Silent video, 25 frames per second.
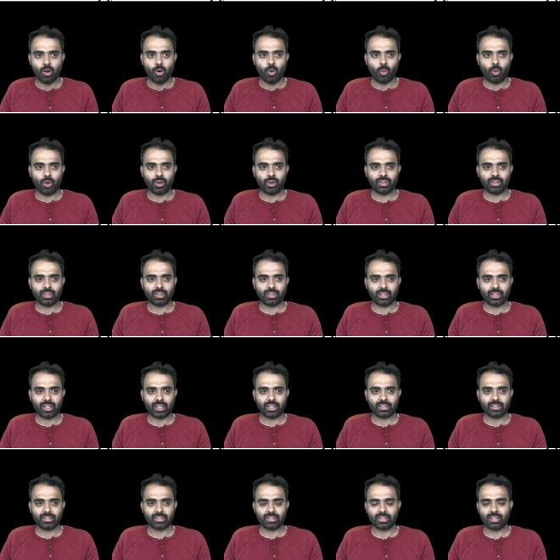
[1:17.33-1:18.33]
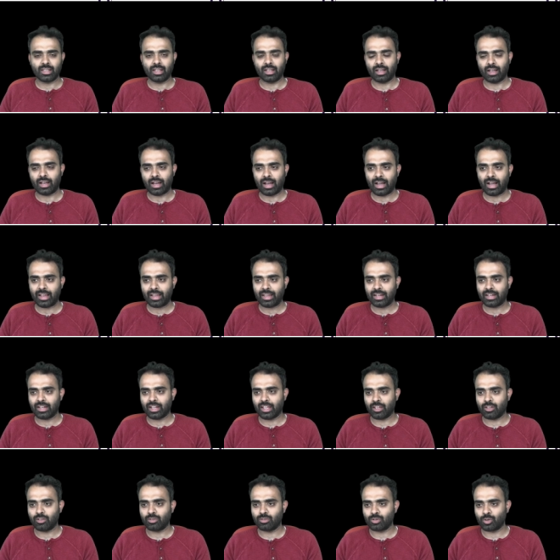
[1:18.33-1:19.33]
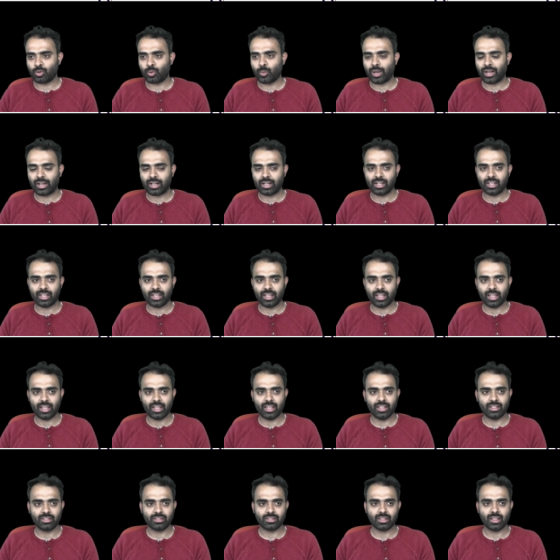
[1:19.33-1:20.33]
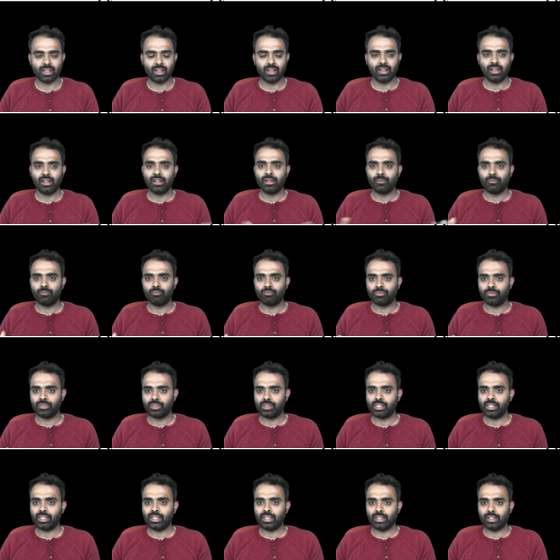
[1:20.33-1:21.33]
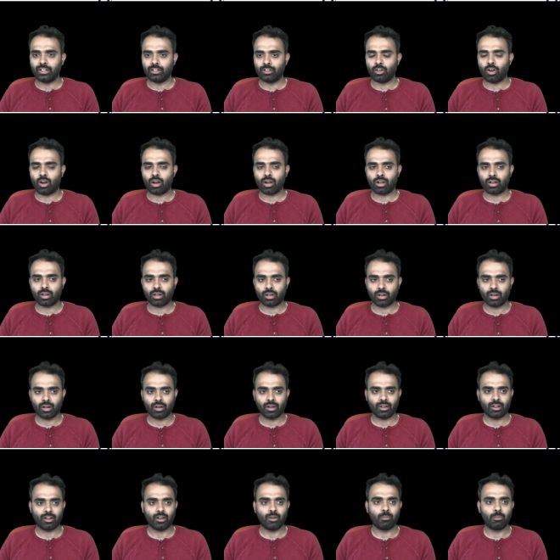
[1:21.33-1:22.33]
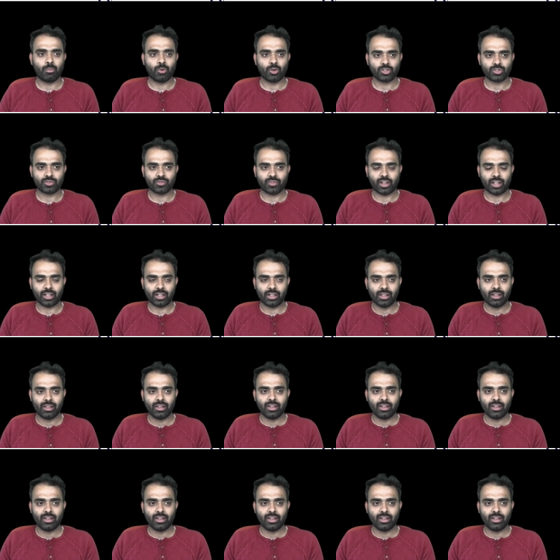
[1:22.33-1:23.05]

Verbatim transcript: One of the things I can take you through quickly is the Docker compose file.